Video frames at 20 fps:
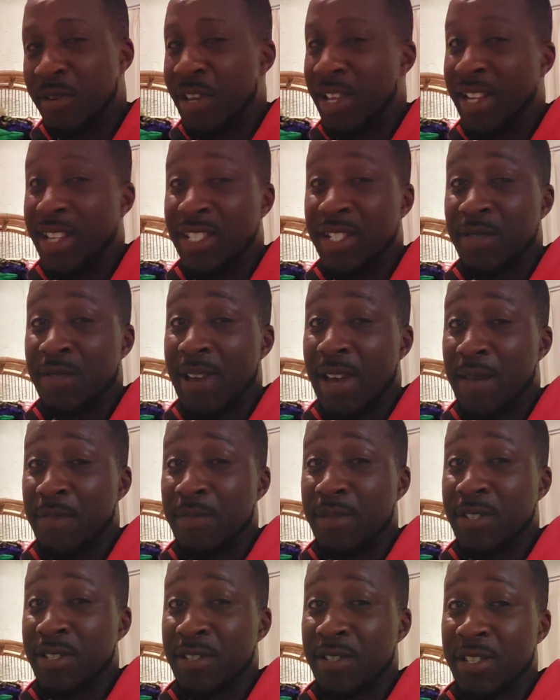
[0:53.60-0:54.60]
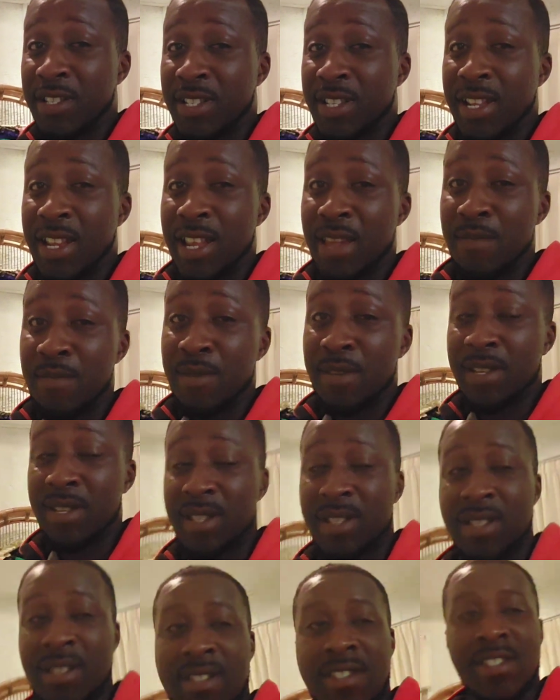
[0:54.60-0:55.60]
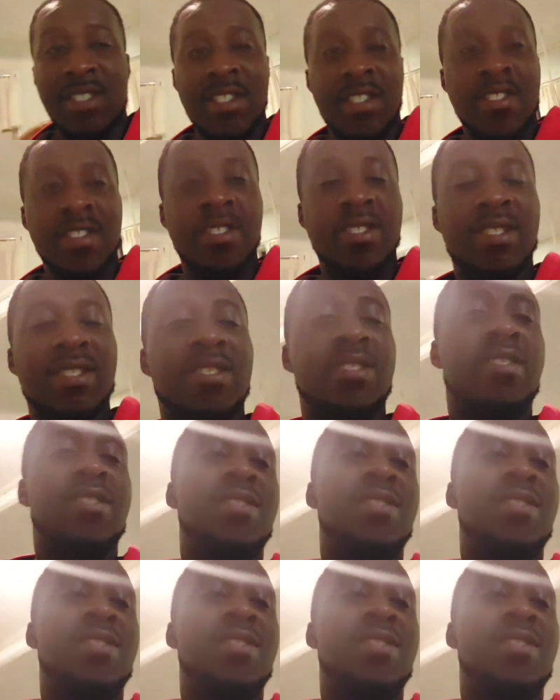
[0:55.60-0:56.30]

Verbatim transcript: well, let's see what happens on this climb, man. Jesus.